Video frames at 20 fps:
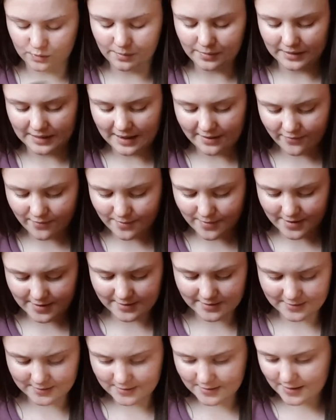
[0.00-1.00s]
but never
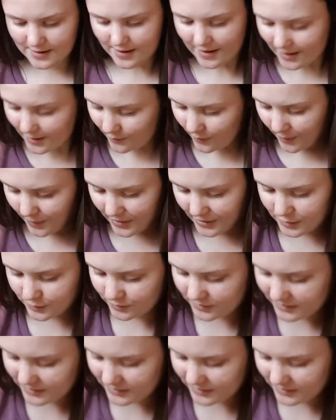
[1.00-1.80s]
mind. We'll put this one